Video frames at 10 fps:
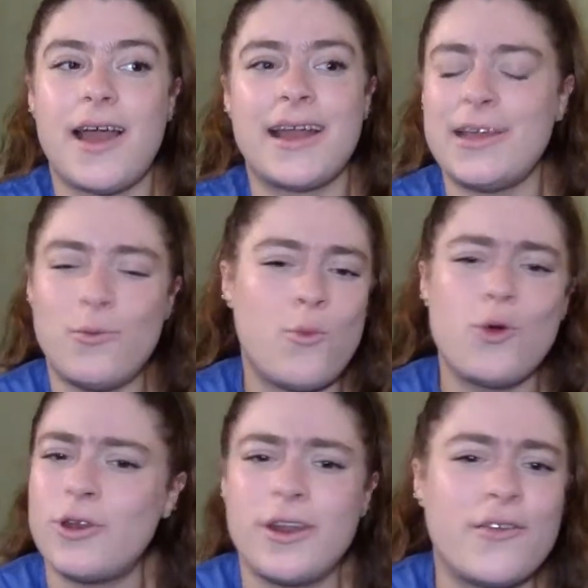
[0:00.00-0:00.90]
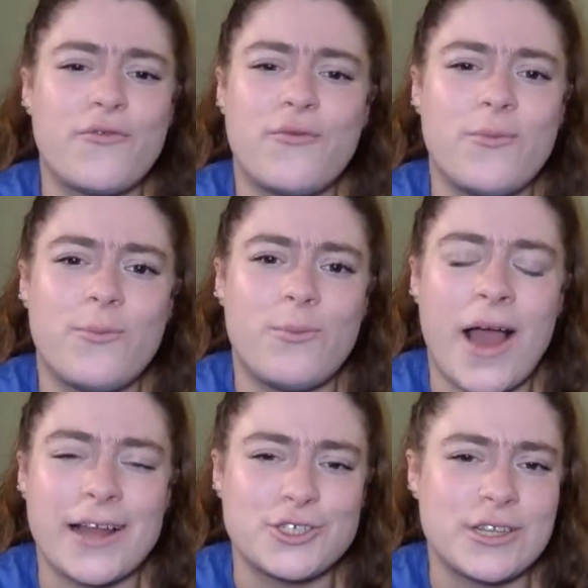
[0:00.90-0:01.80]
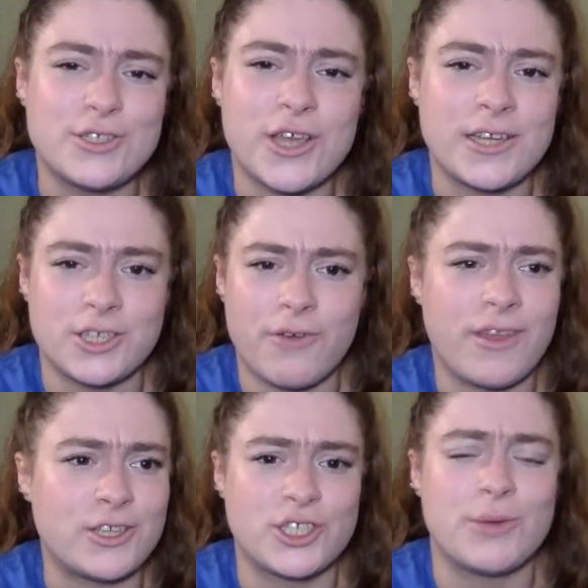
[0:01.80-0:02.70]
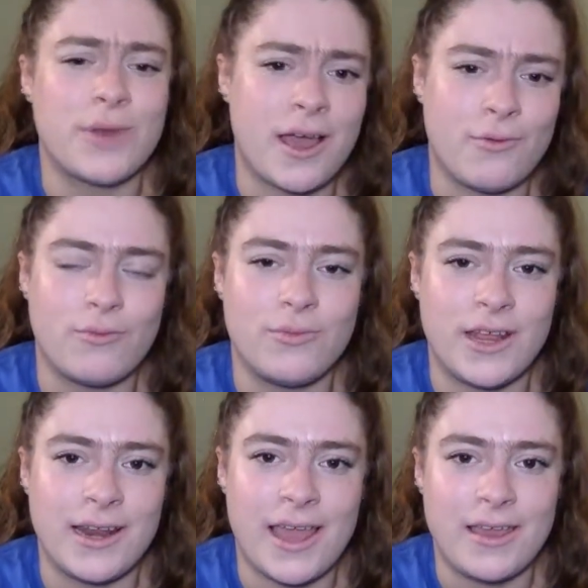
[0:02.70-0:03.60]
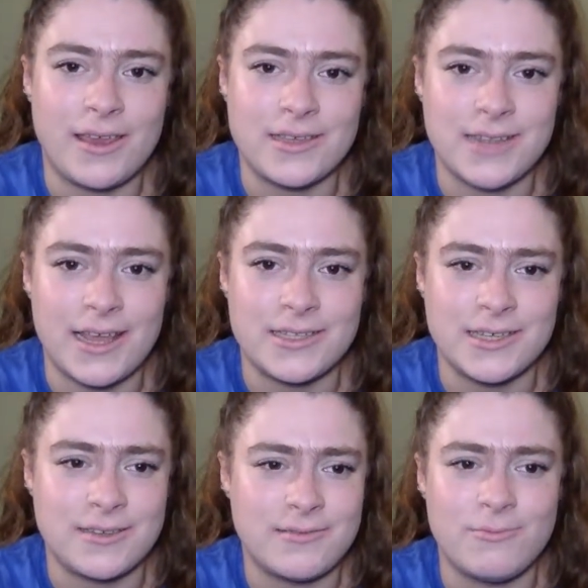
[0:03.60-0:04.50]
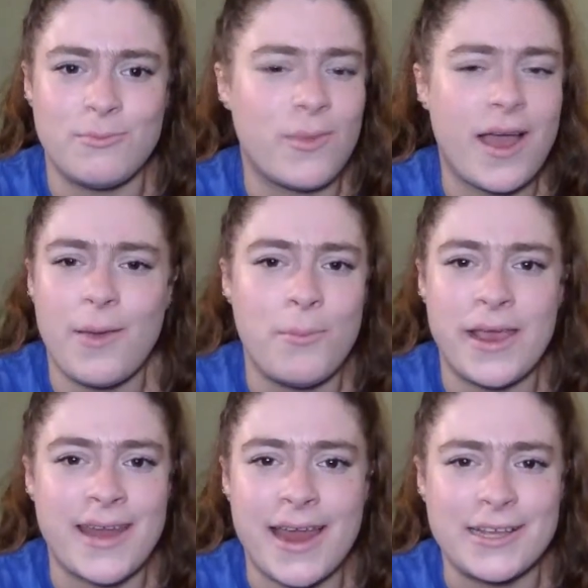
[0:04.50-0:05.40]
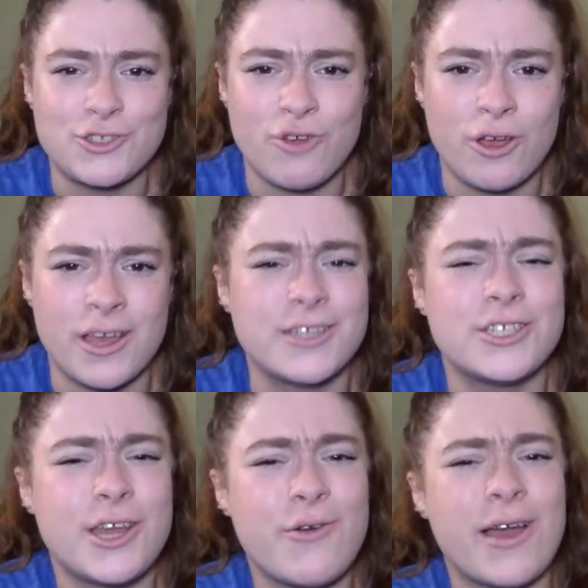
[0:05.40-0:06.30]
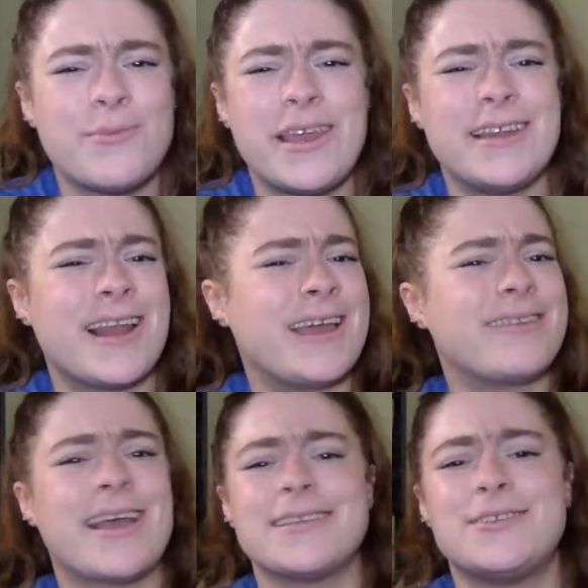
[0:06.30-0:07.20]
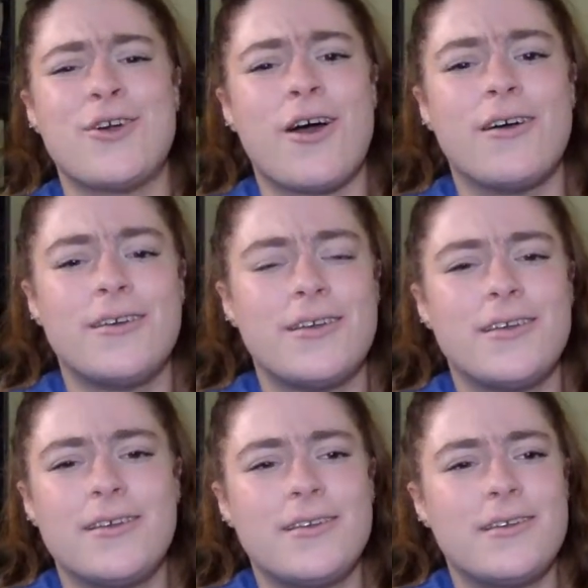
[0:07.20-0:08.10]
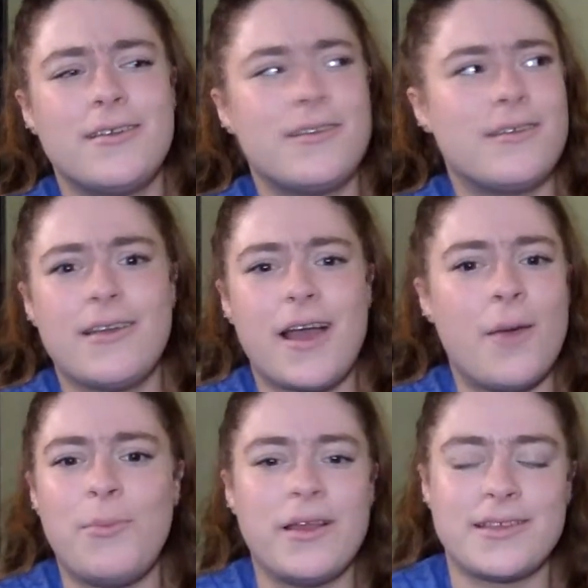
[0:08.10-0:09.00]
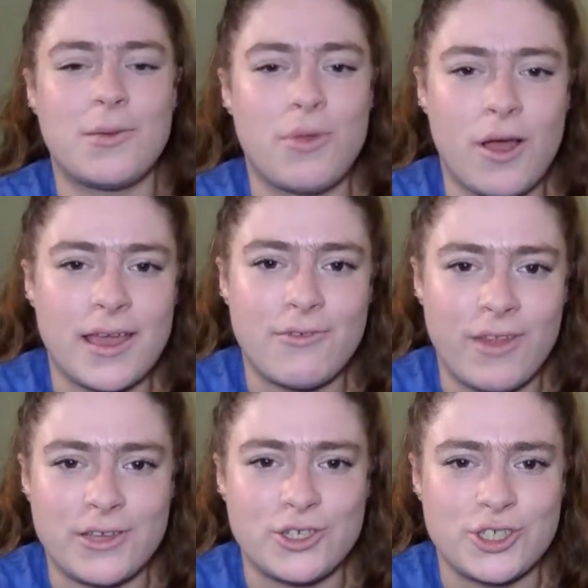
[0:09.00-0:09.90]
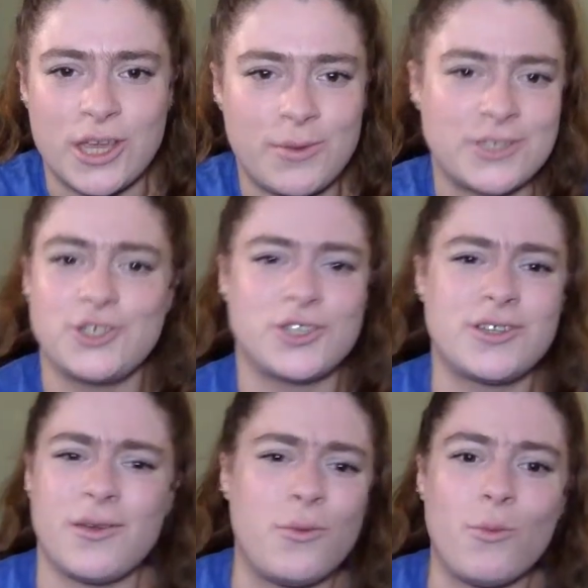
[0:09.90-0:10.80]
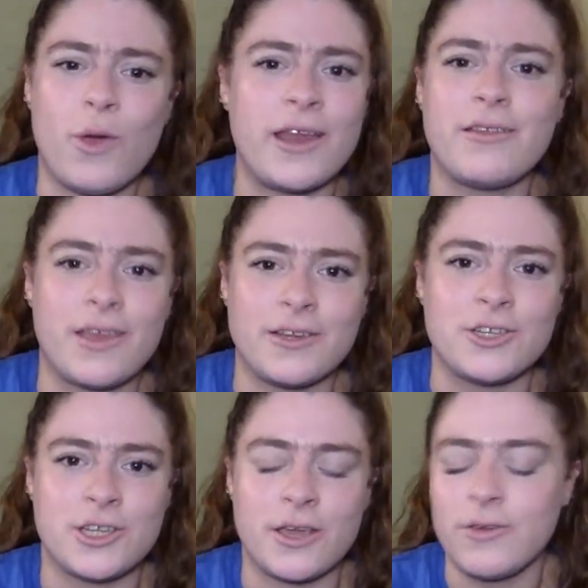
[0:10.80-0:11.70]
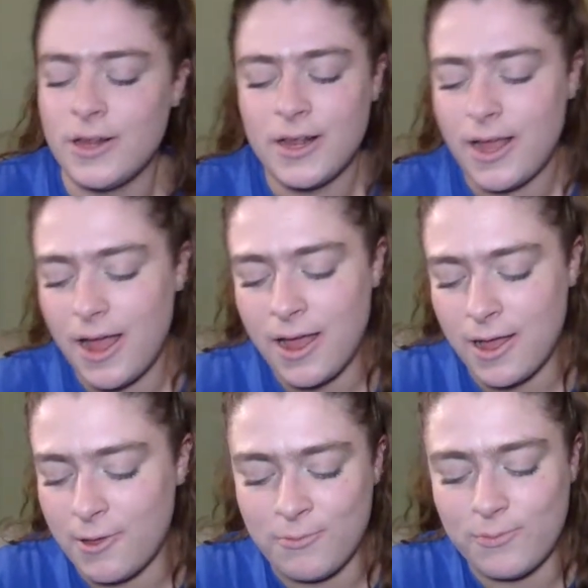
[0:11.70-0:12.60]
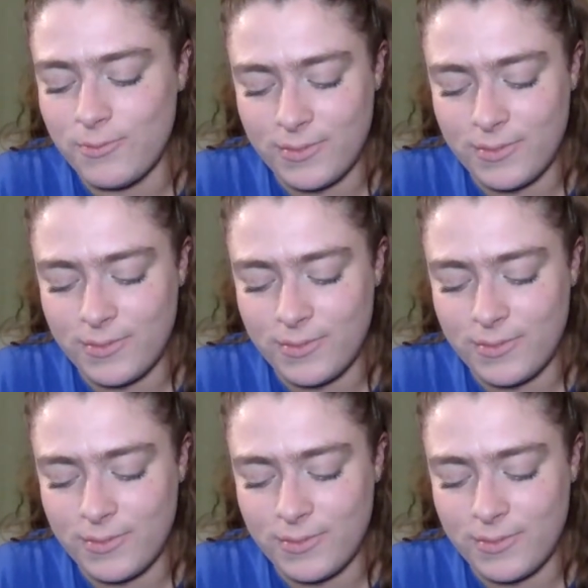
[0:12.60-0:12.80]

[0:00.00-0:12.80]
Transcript: and it wouldn't have actually changed our relationship now, nearly 8 years later, made it any stronger. Do you know what I mean? Like, that's not a building block in a relationship. It's just a weird thing to do.